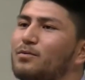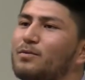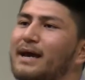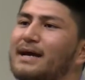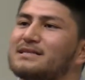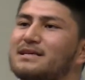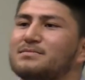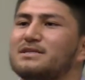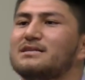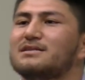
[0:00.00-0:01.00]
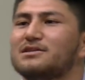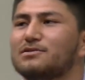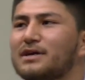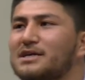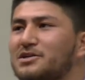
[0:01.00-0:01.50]
we had some sense of
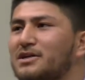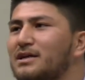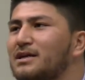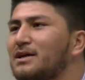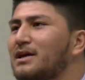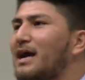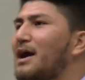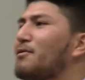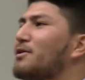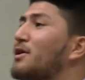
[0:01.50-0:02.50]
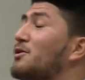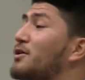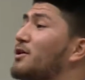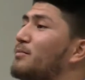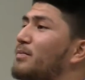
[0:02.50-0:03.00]
direction and we were only
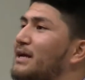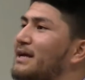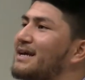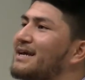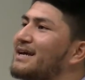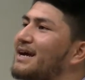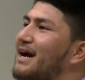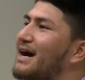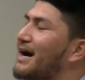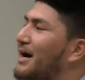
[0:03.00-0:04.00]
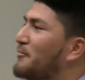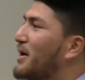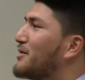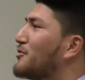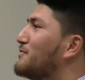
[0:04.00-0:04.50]
going to be a
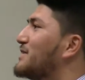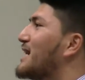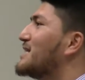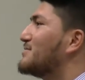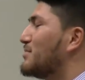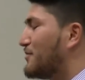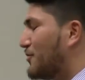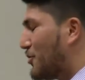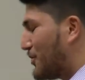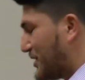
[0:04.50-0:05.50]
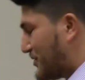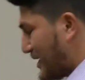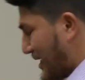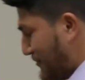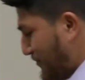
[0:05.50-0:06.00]
matter of days before we'd
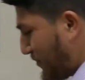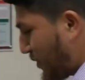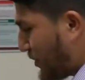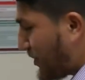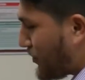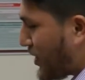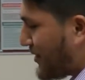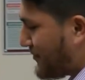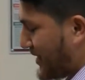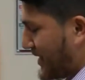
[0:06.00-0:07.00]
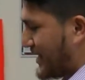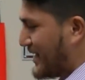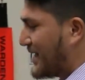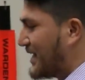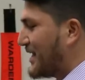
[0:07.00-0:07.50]
arrive
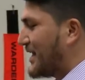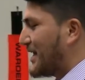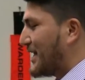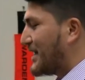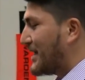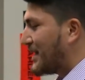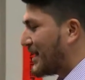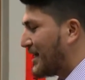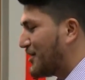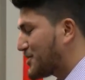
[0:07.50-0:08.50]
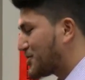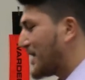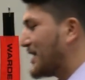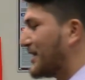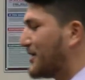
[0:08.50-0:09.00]
in
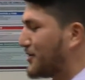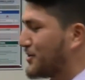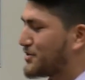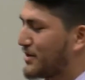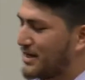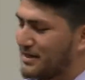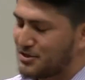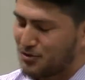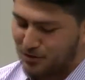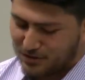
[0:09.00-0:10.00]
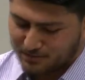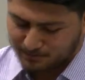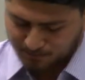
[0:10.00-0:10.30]
Australia, on Australian shores.